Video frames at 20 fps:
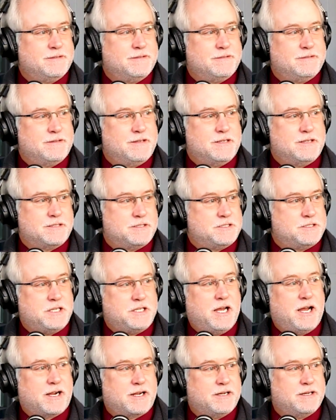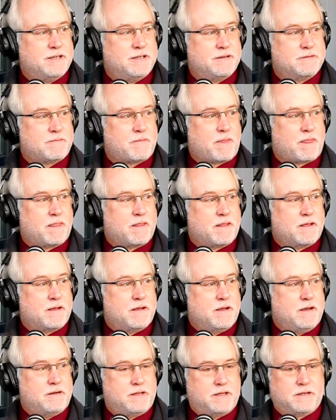and it's a check.
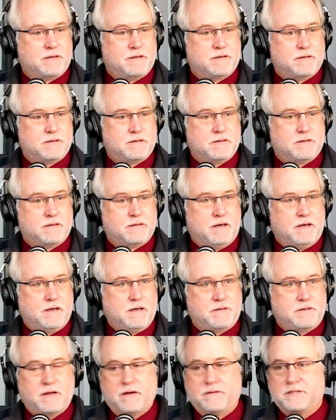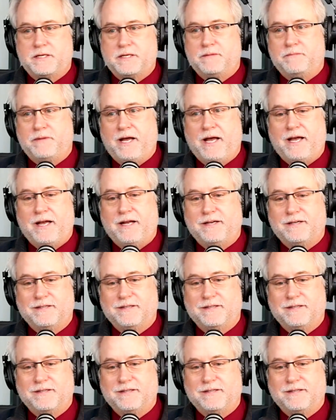And I'm like, I thought I was getting paid.